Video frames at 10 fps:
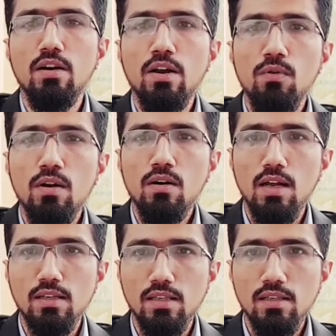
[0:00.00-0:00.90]
regular
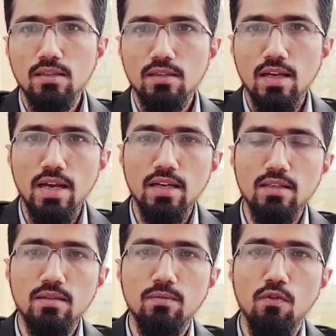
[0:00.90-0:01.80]
classes
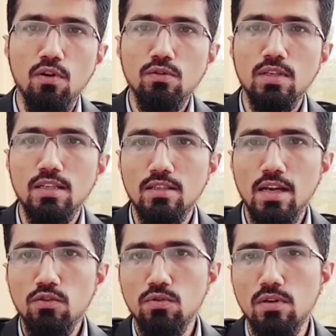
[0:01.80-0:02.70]
and follows a
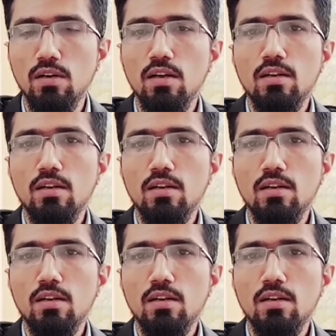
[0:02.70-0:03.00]
schedule